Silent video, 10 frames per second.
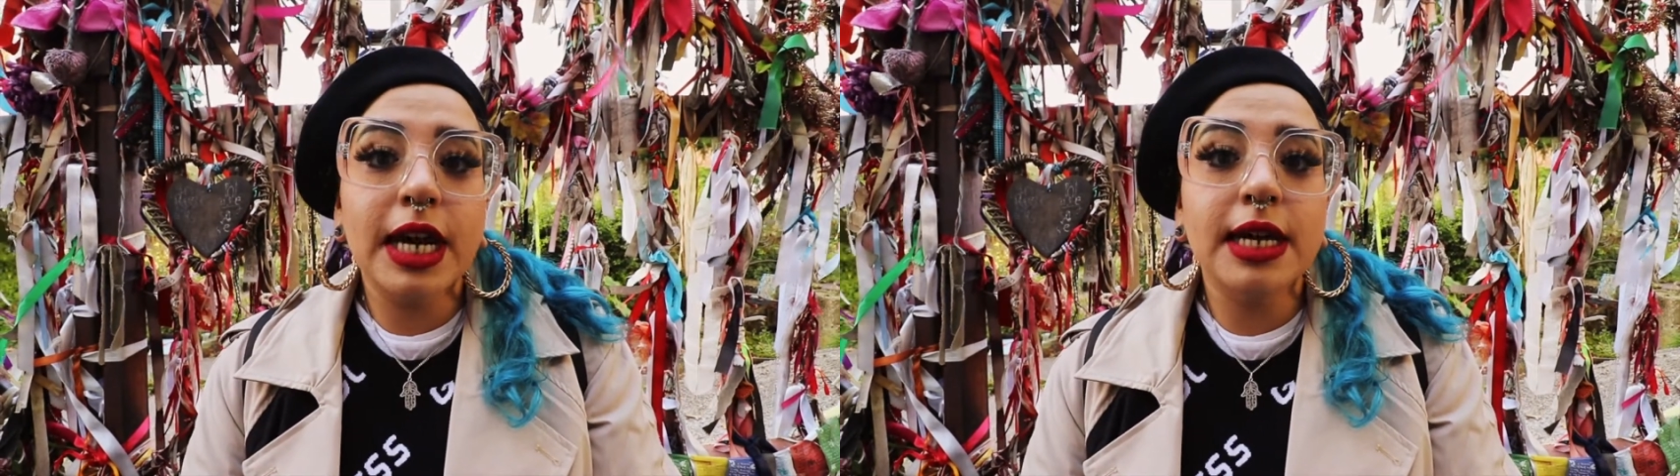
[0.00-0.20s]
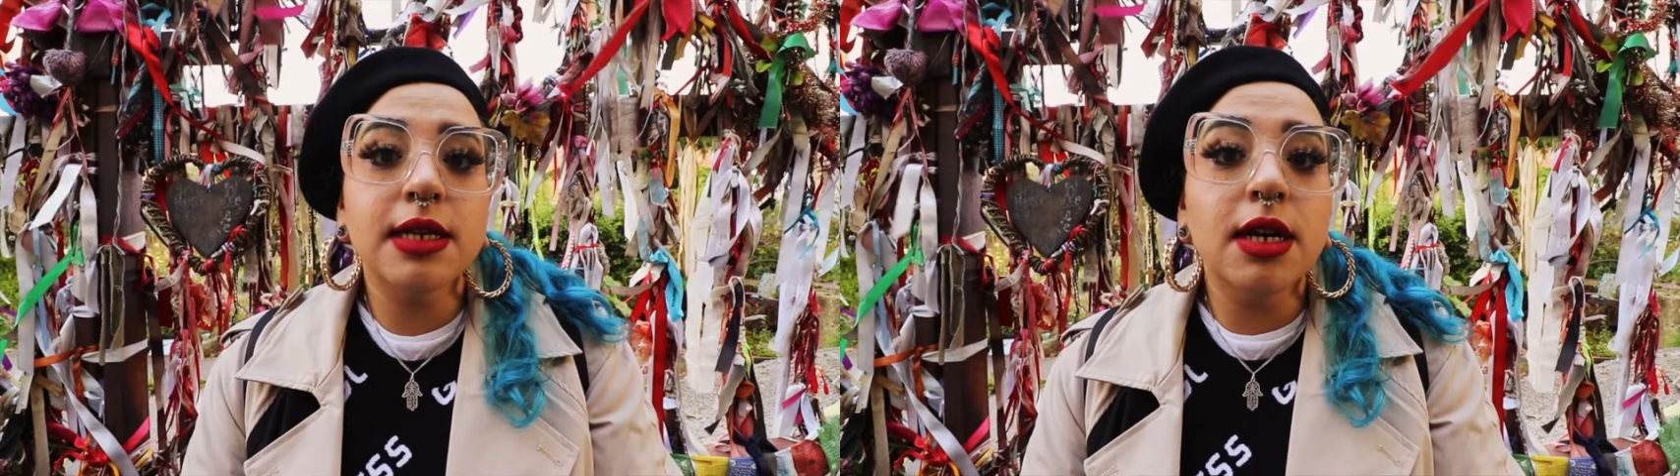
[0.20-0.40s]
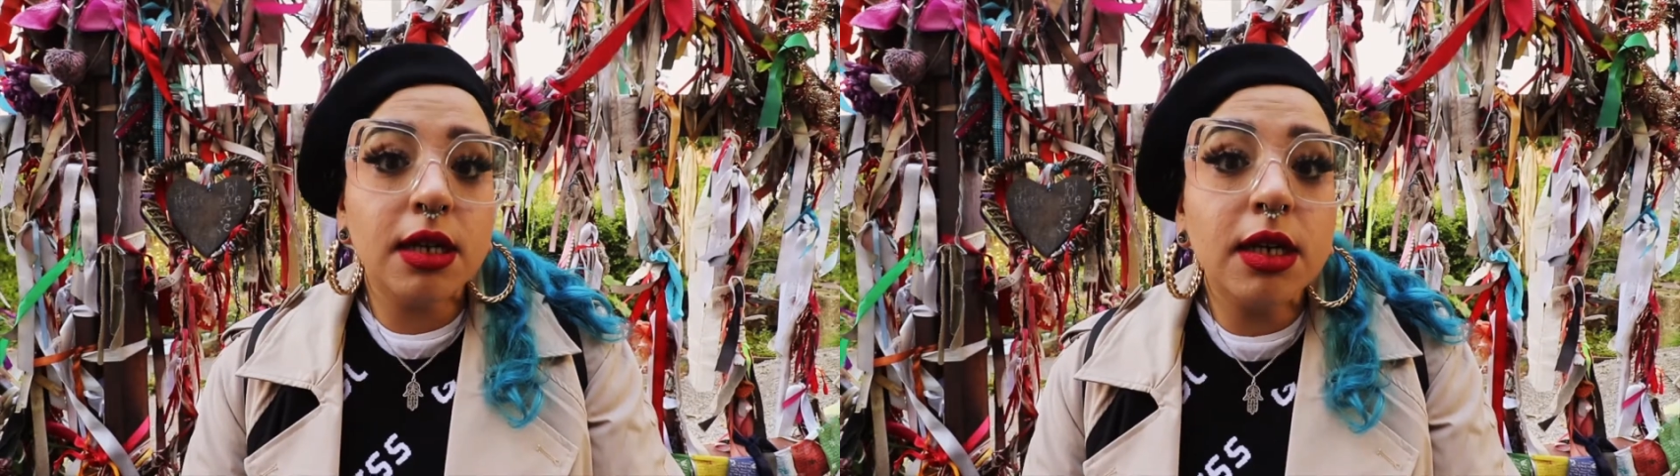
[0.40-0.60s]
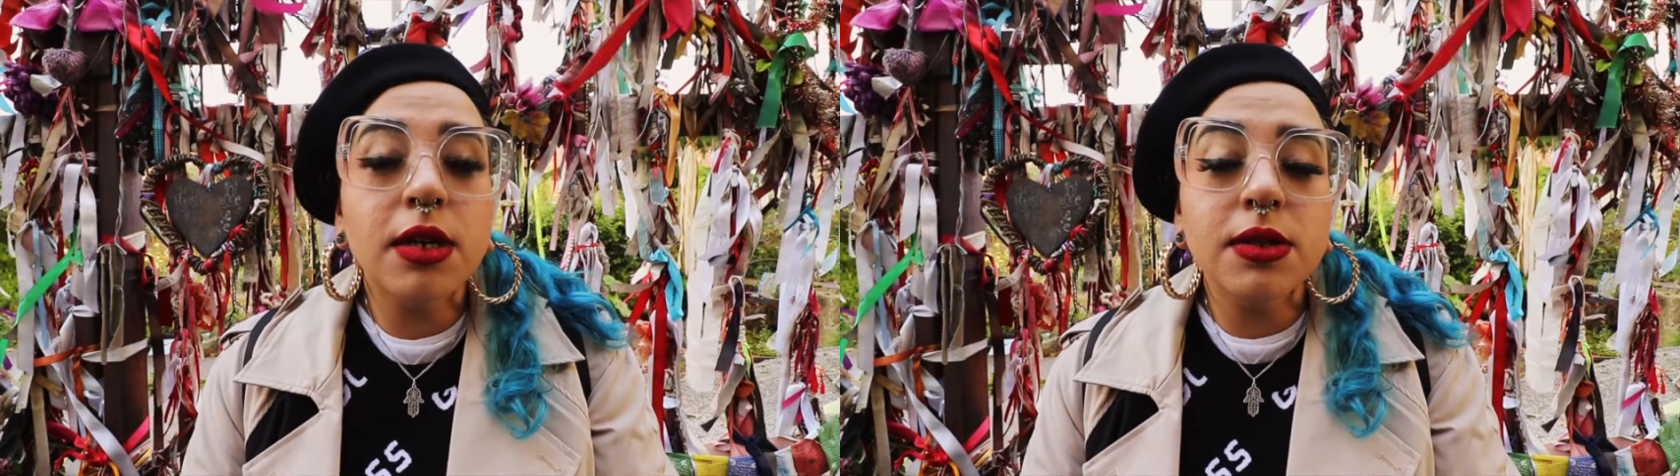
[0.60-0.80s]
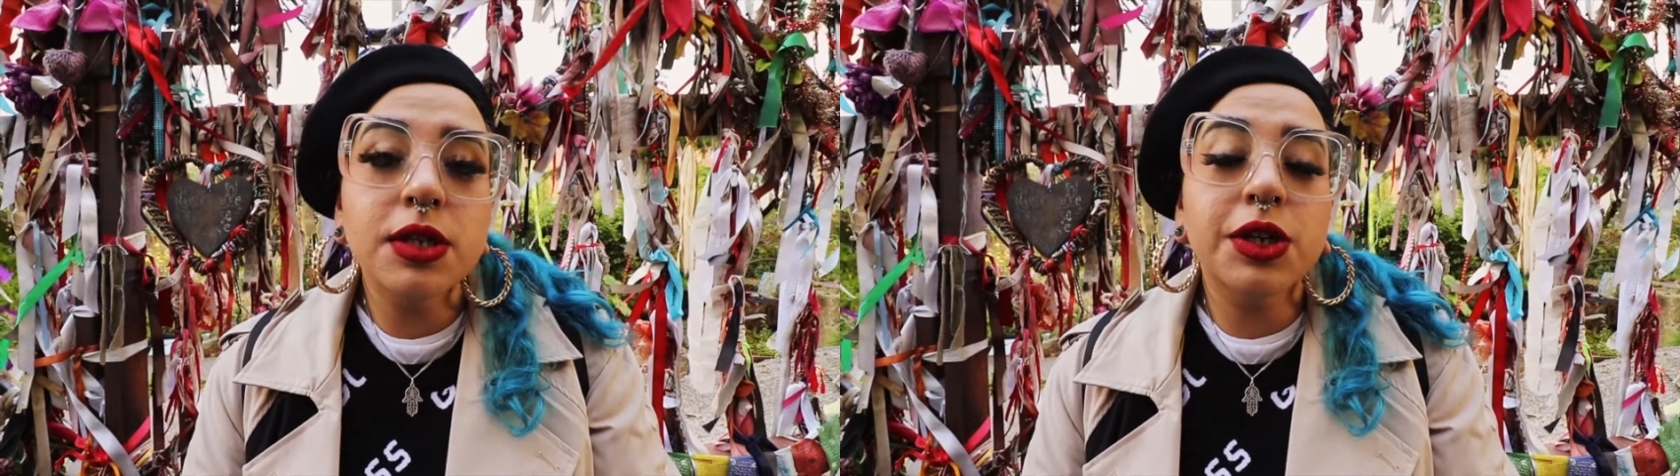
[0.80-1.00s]
as
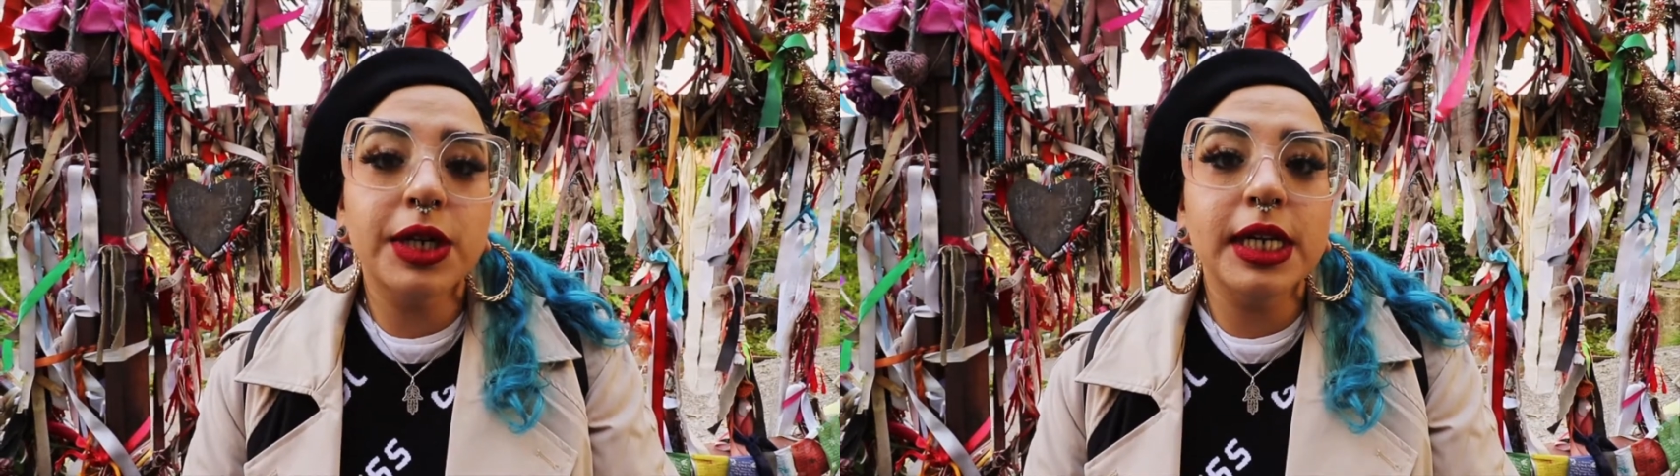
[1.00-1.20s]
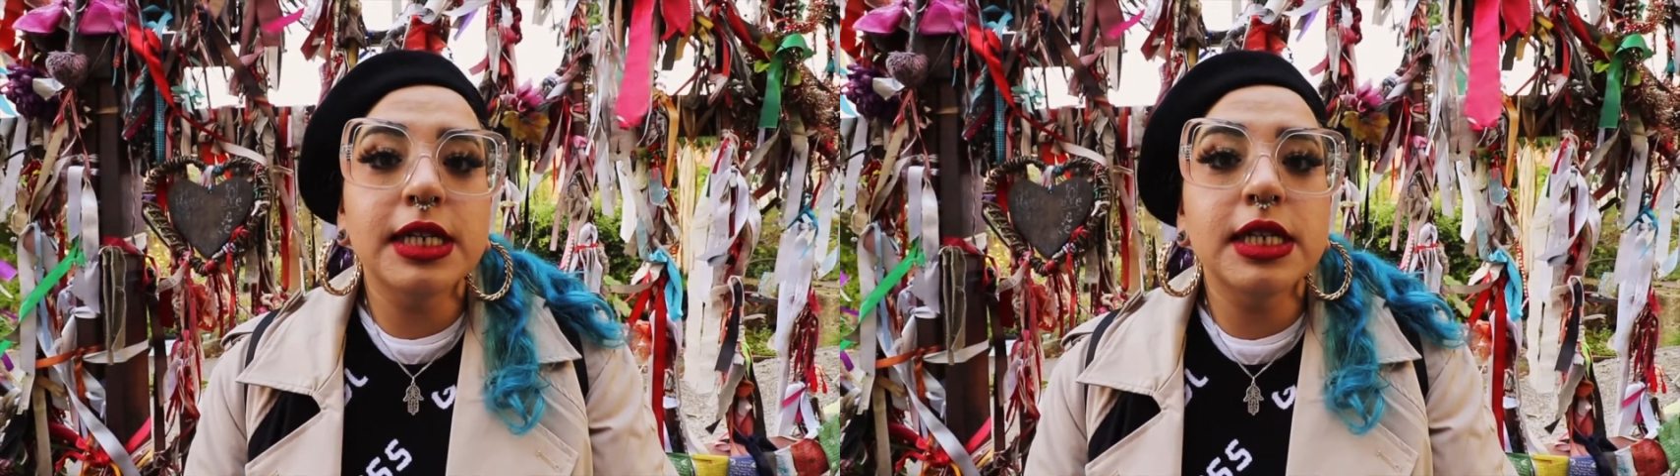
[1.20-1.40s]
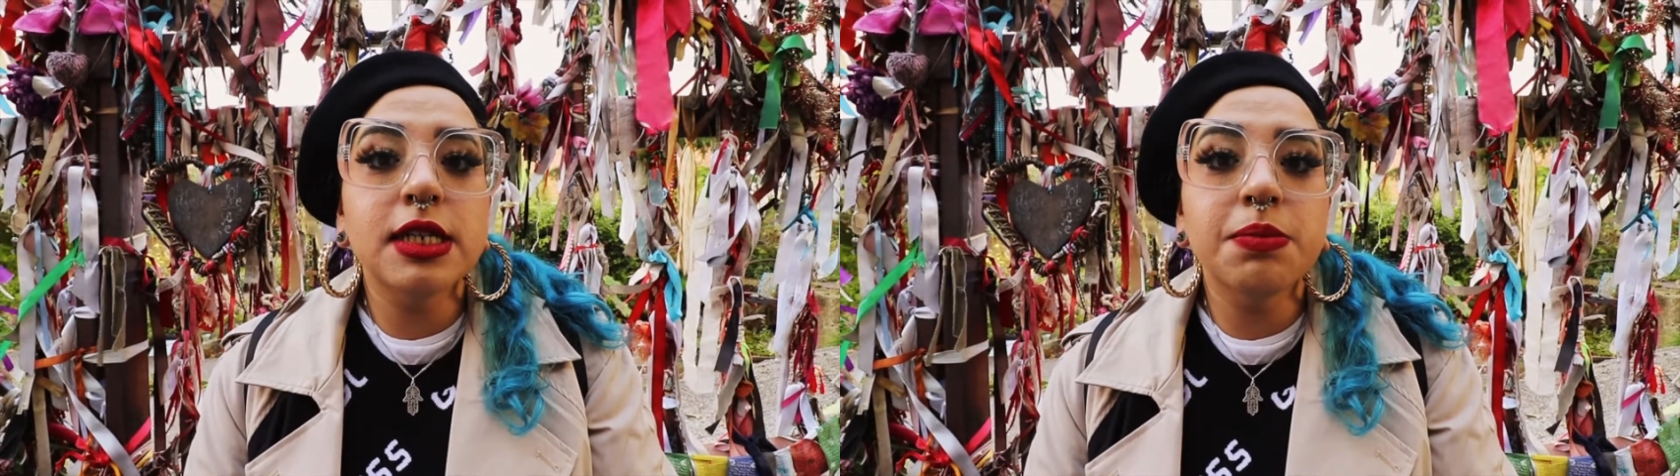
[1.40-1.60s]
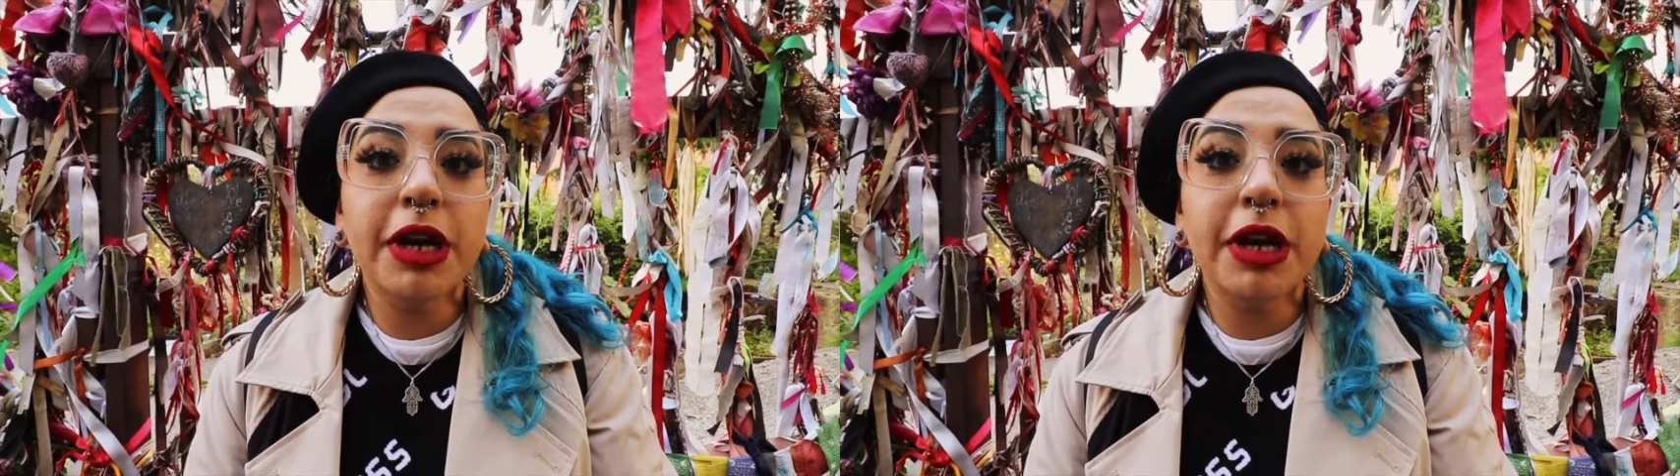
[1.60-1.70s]
unconsecrated